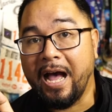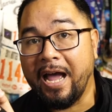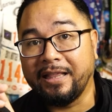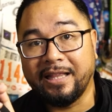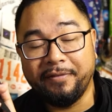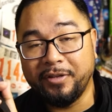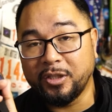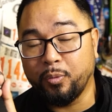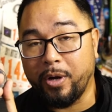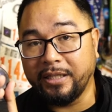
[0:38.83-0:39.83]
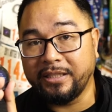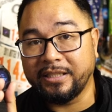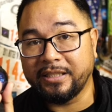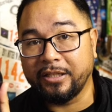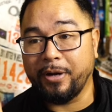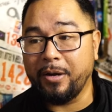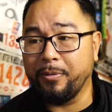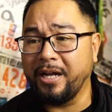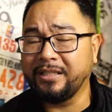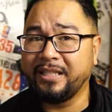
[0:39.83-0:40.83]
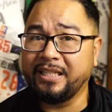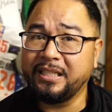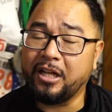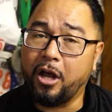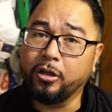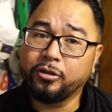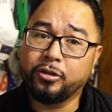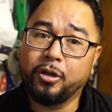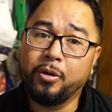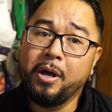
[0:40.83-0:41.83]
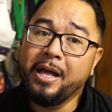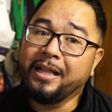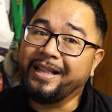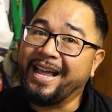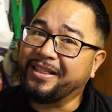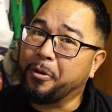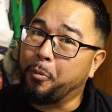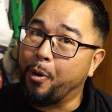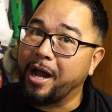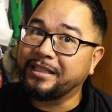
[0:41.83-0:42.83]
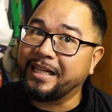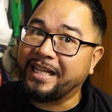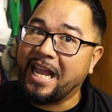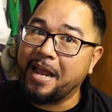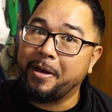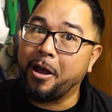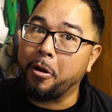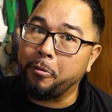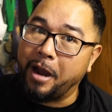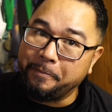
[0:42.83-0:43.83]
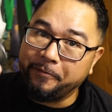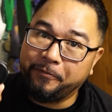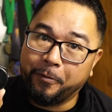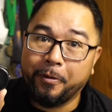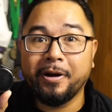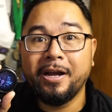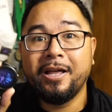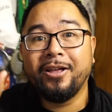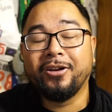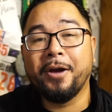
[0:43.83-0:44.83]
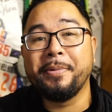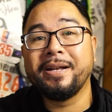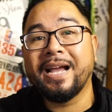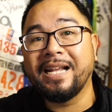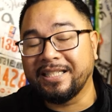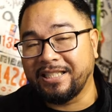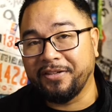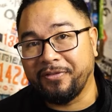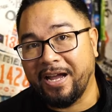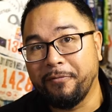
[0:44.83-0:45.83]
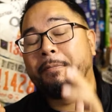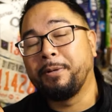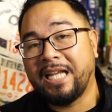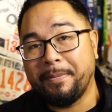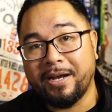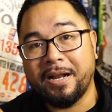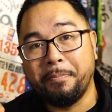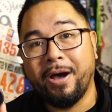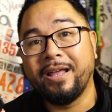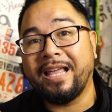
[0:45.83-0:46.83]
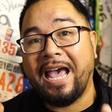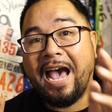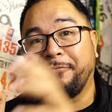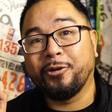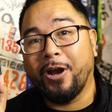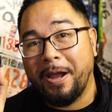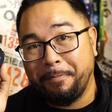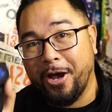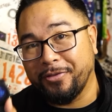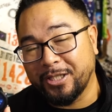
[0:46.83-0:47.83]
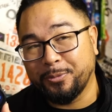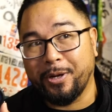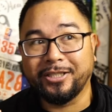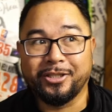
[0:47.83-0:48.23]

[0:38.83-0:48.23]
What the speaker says: I love this watch. It's a great watch. This is also like the watch that came out right before the Garmin 965, which came out a month after I bought this watch.